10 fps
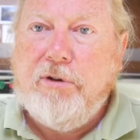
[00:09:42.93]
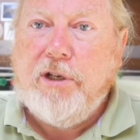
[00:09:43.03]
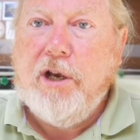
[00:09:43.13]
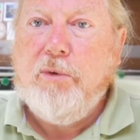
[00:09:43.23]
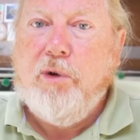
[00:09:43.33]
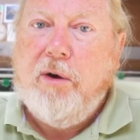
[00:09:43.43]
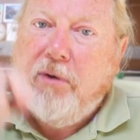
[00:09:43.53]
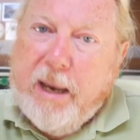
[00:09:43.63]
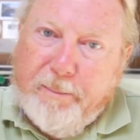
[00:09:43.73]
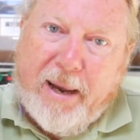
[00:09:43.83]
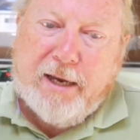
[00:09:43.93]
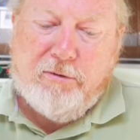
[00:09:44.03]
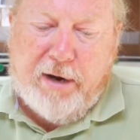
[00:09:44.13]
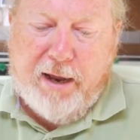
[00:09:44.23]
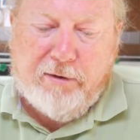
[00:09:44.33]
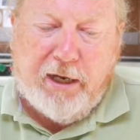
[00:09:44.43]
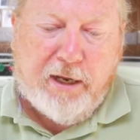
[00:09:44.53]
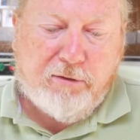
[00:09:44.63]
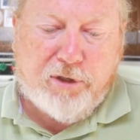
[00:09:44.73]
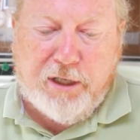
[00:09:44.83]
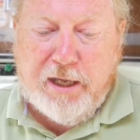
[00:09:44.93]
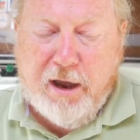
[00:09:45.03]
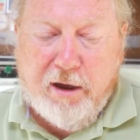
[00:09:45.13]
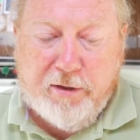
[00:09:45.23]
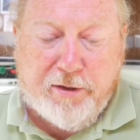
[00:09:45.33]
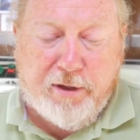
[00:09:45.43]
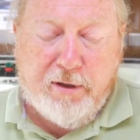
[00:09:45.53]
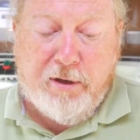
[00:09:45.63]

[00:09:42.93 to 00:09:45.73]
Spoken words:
return wire will come back around onto the earth,